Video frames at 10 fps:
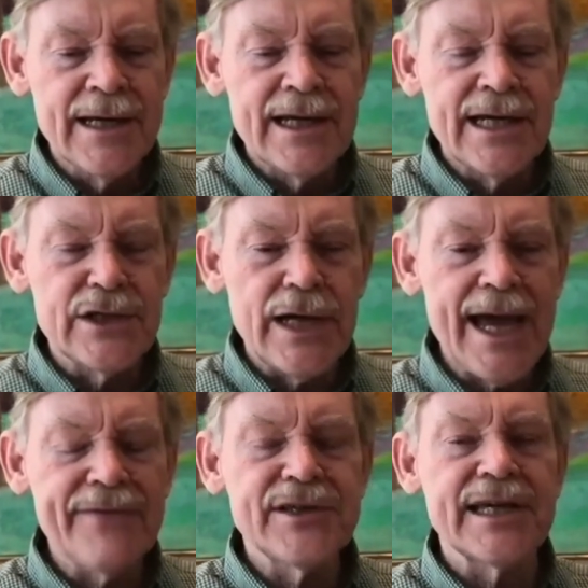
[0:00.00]
is you
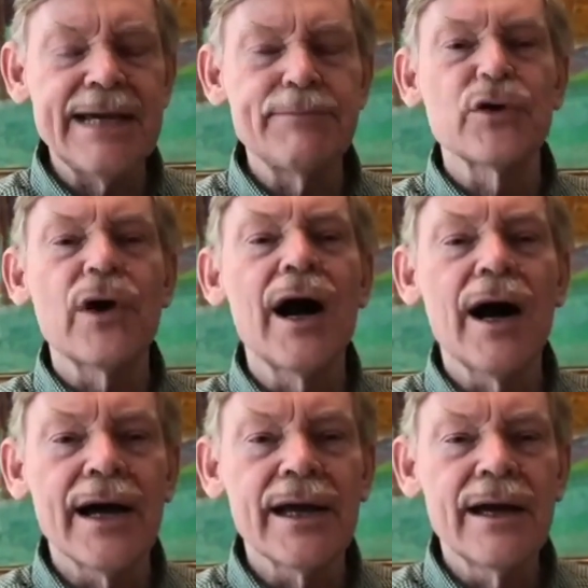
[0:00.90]
have to keep your
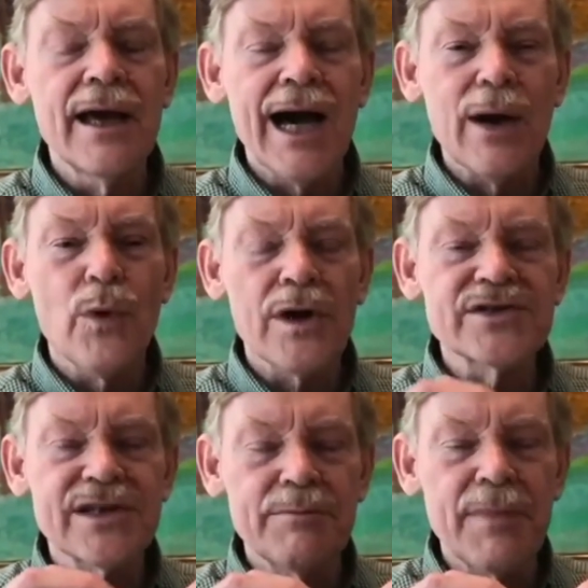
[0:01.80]
eye on what is
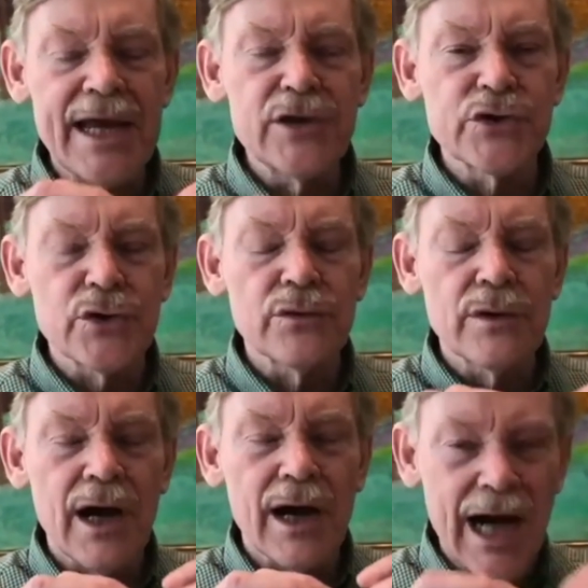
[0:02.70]
the major
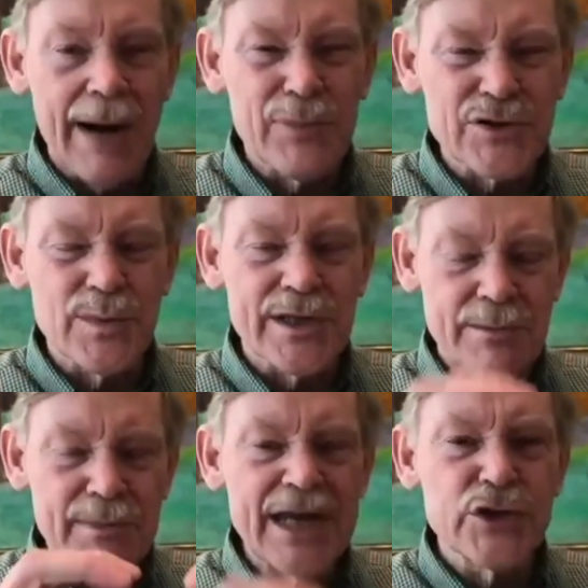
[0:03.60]
accomplishment, the
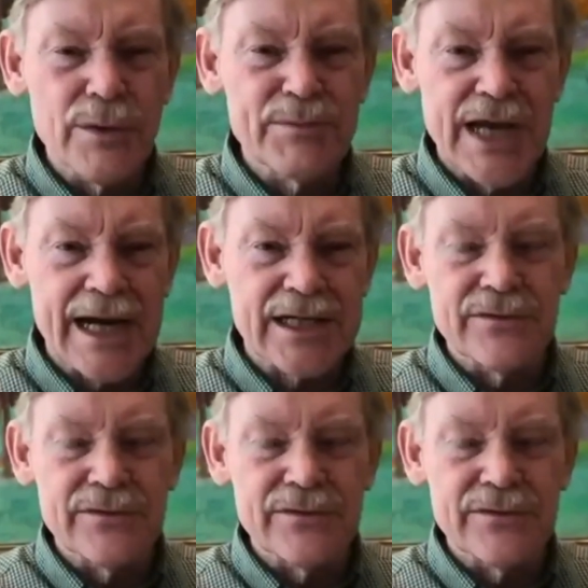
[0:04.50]
major objective,